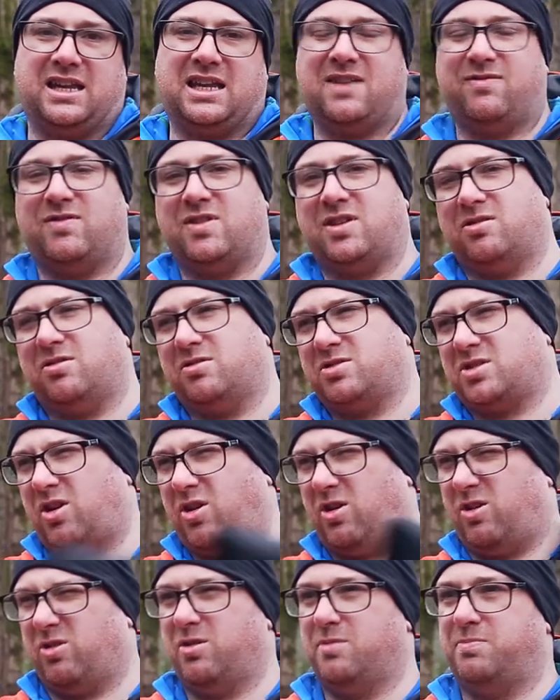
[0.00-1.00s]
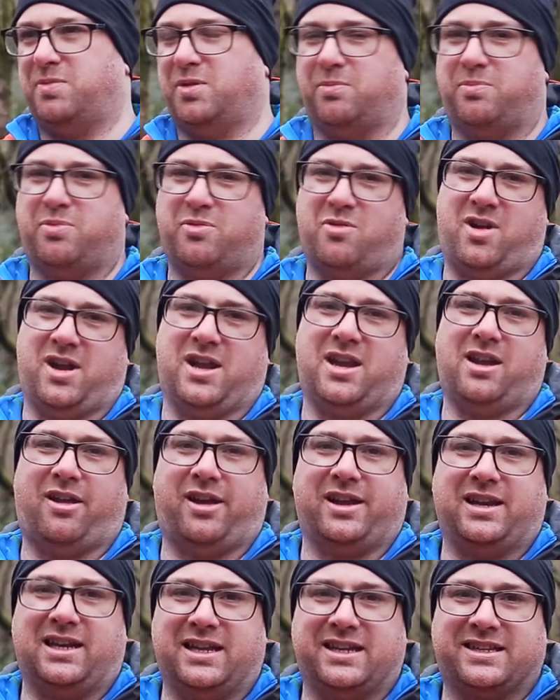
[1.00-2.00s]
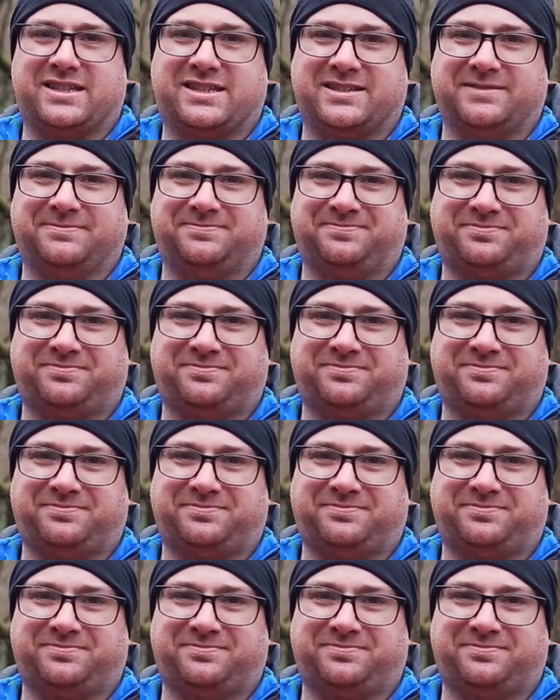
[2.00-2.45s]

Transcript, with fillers: giving you those horrible bright light leaks.